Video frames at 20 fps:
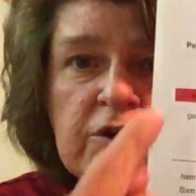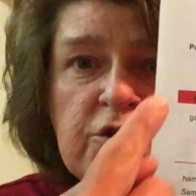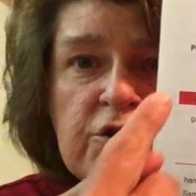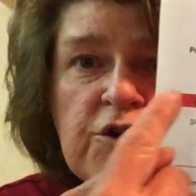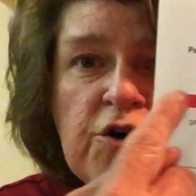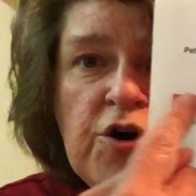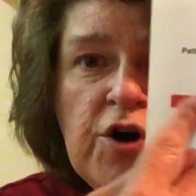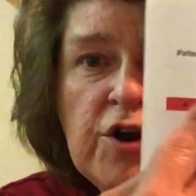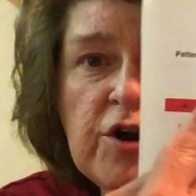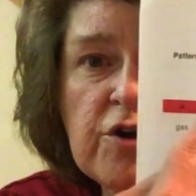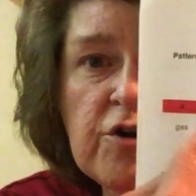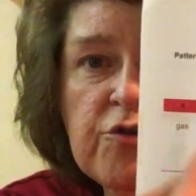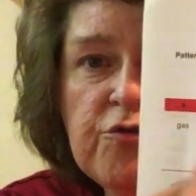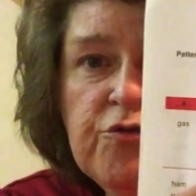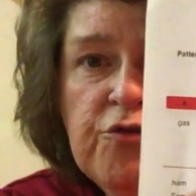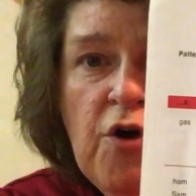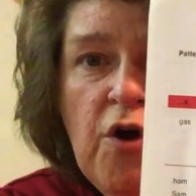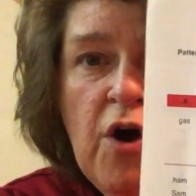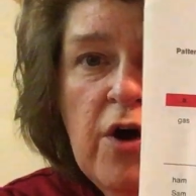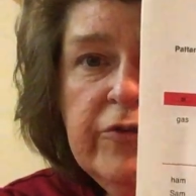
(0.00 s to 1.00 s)
Good,
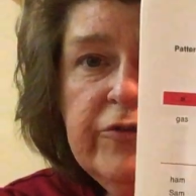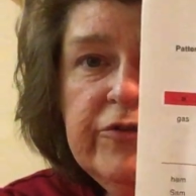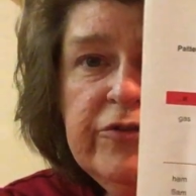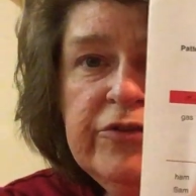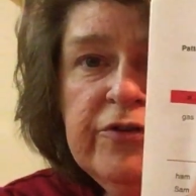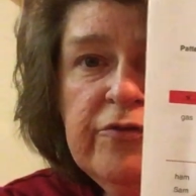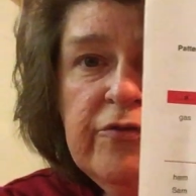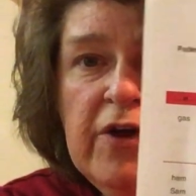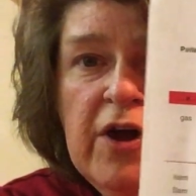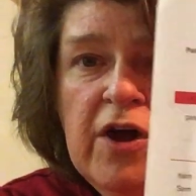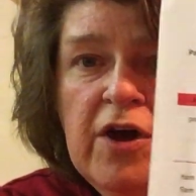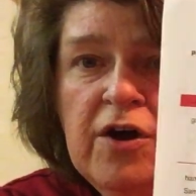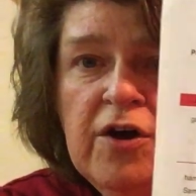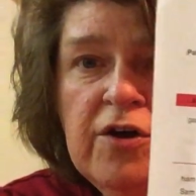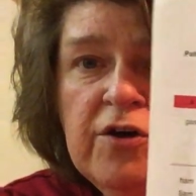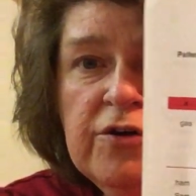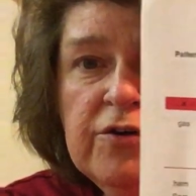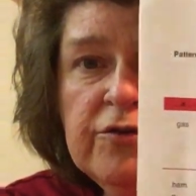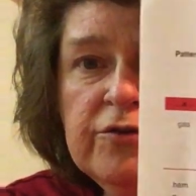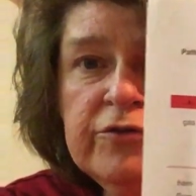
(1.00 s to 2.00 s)
across the
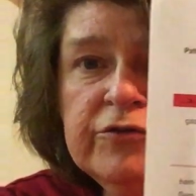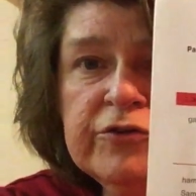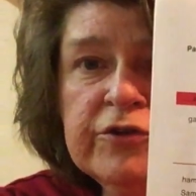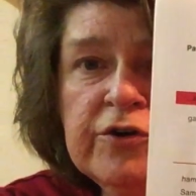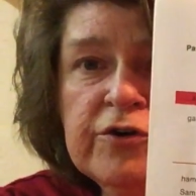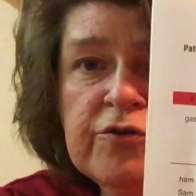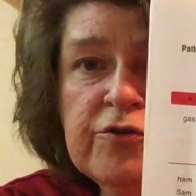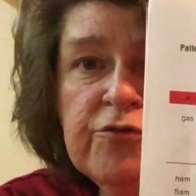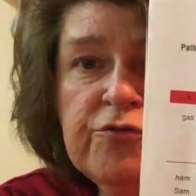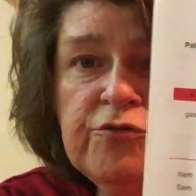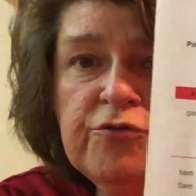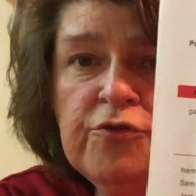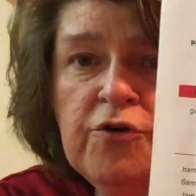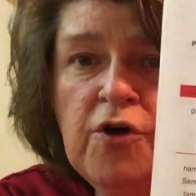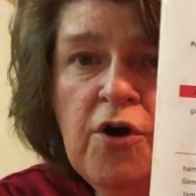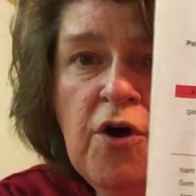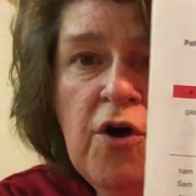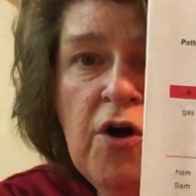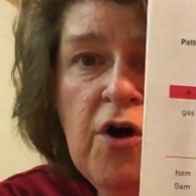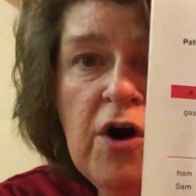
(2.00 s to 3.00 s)
rows,
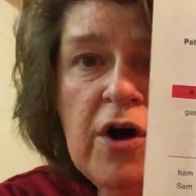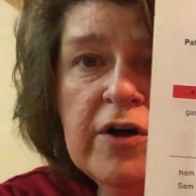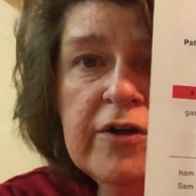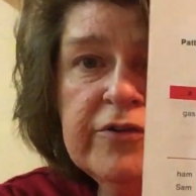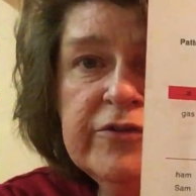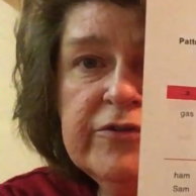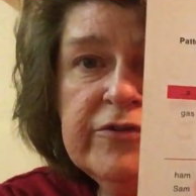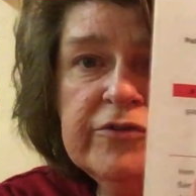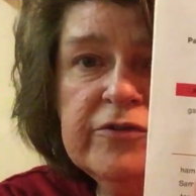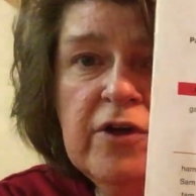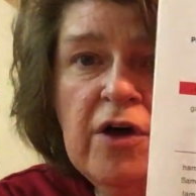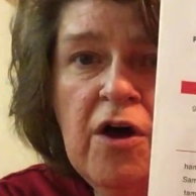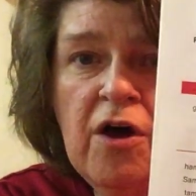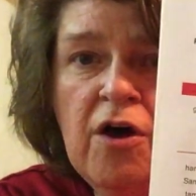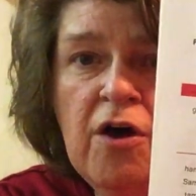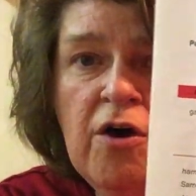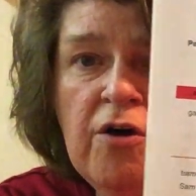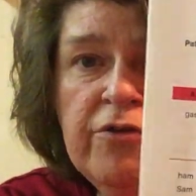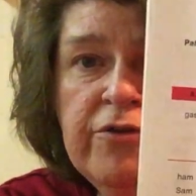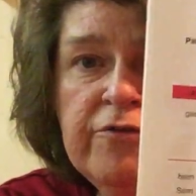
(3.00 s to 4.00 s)
across
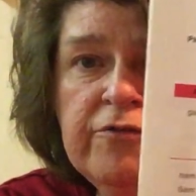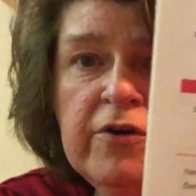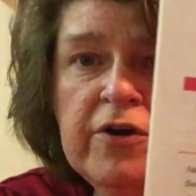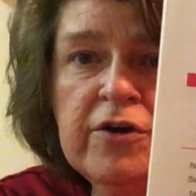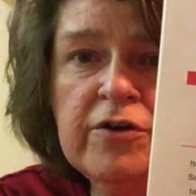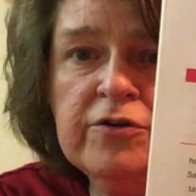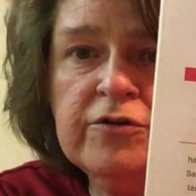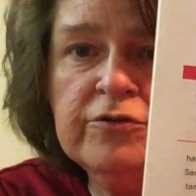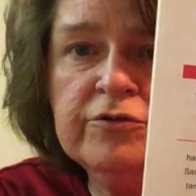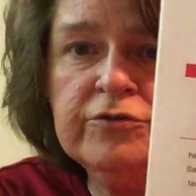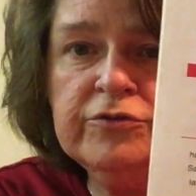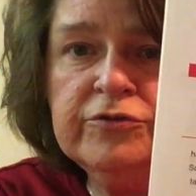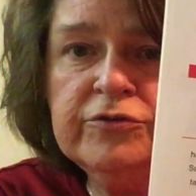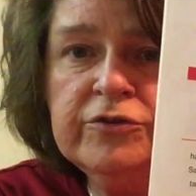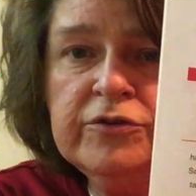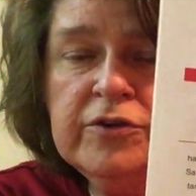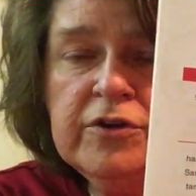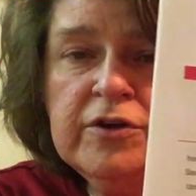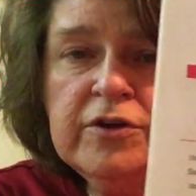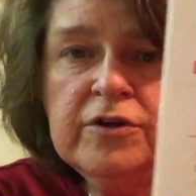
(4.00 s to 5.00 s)
all the rows,
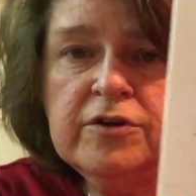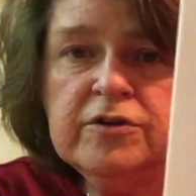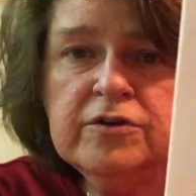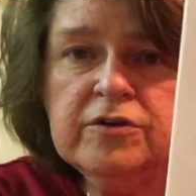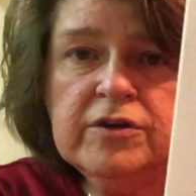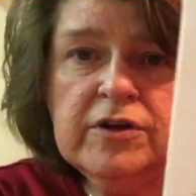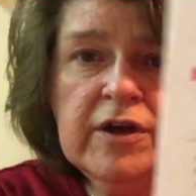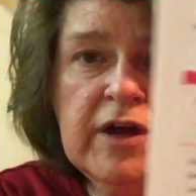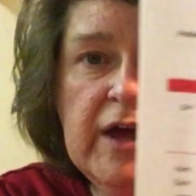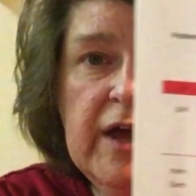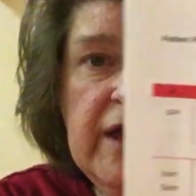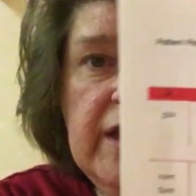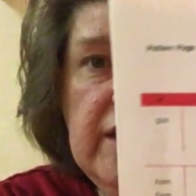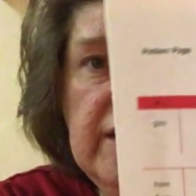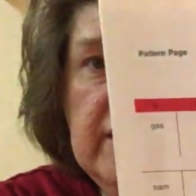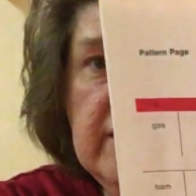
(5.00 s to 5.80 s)
okay?